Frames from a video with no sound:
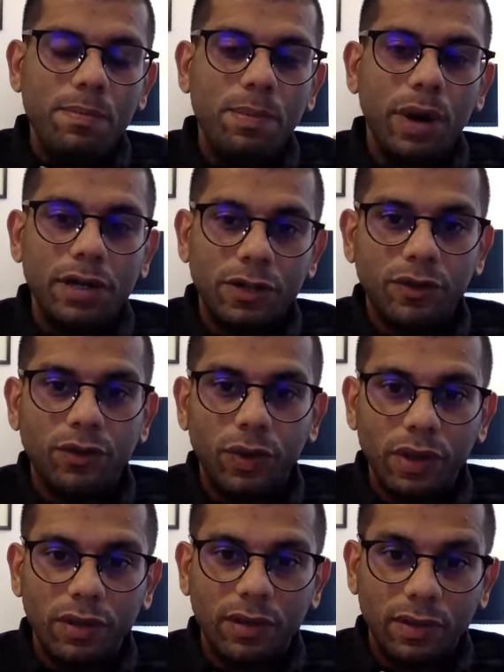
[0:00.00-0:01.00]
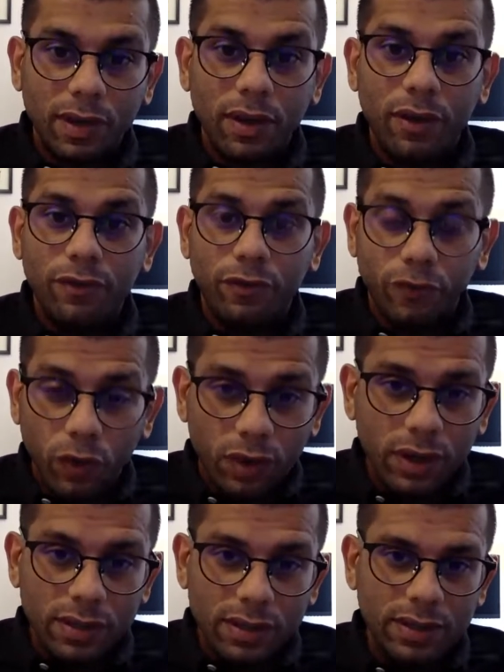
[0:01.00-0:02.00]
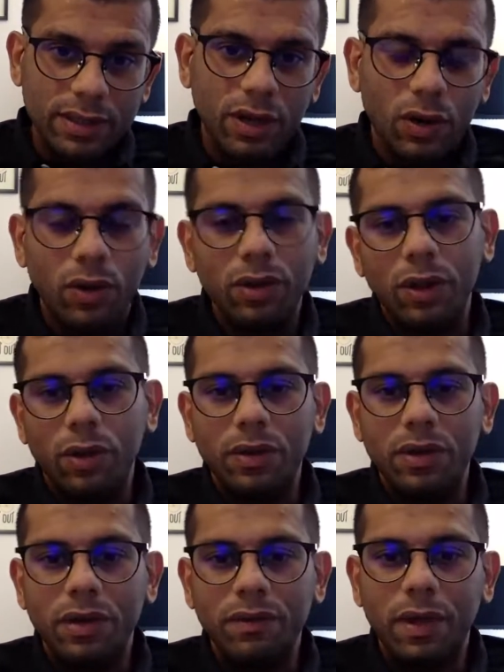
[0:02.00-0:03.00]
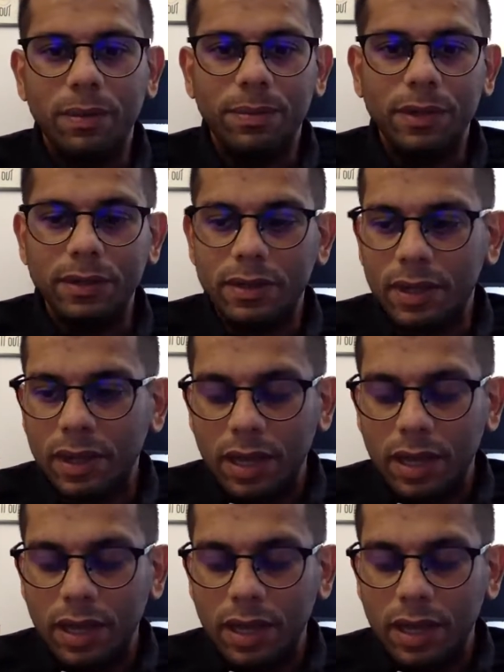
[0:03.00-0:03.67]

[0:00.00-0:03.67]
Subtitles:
but with a focus on law and development.